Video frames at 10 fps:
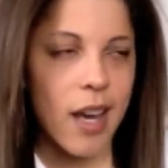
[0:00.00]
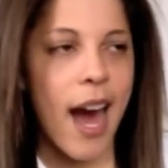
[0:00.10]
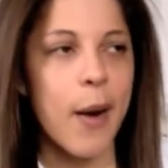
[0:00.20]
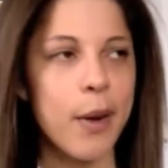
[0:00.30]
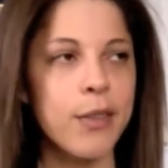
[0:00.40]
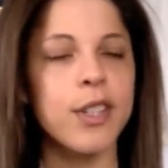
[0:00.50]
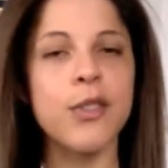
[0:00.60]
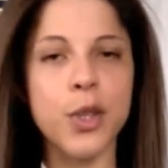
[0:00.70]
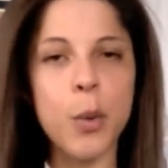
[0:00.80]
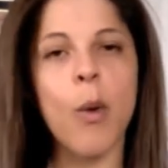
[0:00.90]
However,
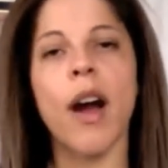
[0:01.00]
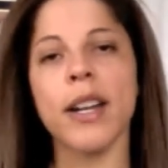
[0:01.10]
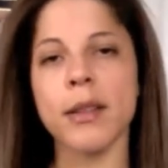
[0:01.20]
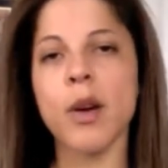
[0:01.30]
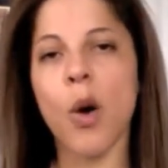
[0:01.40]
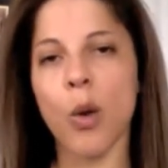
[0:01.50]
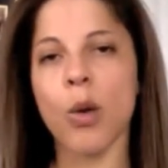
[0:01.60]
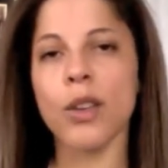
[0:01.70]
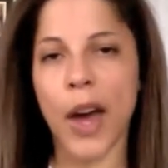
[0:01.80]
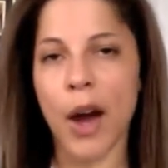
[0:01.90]
if you want to
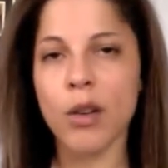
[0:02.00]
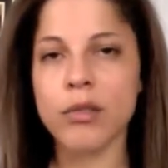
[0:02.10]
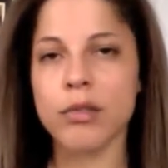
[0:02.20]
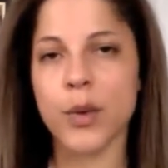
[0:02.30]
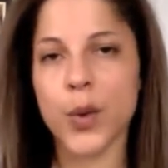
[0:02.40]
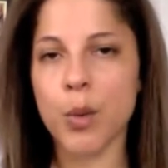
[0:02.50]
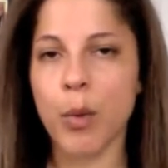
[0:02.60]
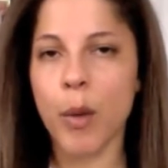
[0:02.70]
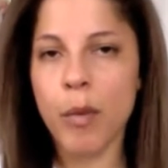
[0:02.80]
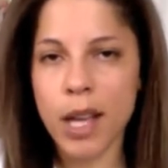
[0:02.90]
hold out a few
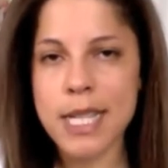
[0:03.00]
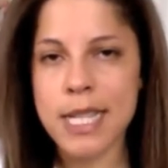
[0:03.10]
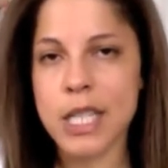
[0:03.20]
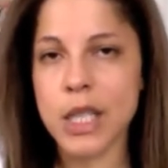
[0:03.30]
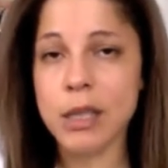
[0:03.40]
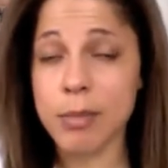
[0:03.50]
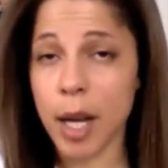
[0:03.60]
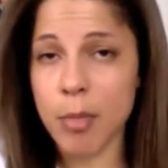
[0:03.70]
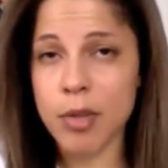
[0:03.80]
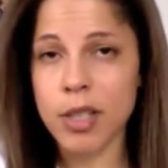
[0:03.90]
more months until
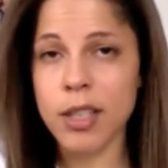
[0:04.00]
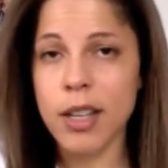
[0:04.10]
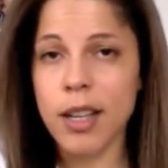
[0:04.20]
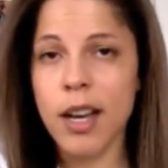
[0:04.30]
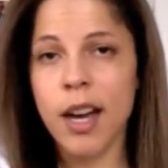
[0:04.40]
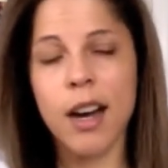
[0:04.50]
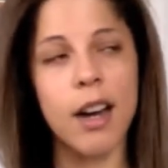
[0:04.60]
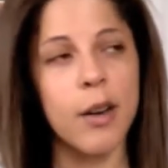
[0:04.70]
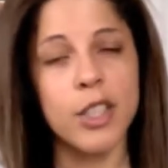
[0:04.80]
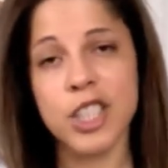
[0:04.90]
September
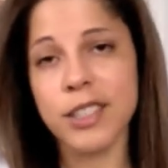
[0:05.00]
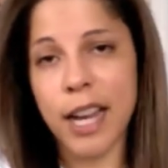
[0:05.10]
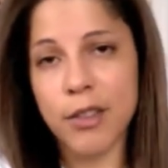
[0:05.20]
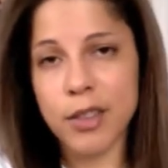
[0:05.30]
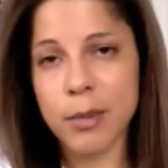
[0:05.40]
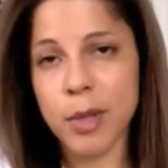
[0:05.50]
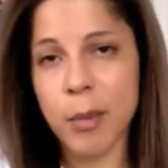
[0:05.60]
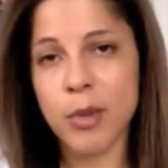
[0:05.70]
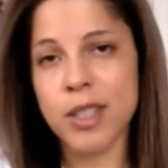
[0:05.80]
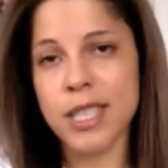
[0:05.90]
or just after
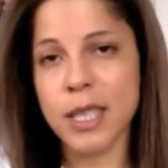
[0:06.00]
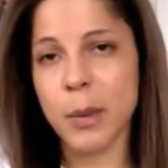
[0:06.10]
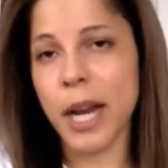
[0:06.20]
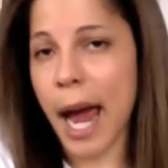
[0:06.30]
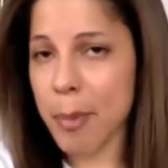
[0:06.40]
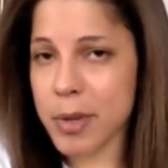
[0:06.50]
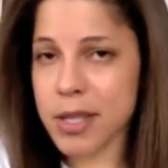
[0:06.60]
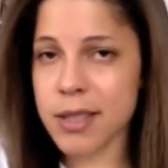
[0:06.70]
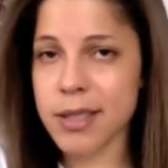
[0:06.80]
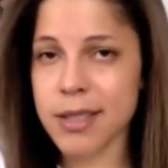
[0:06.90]
September and see what
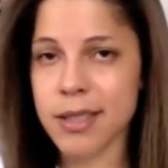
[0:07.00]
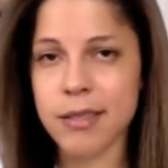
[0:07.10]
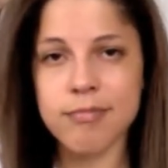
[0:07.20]
happens,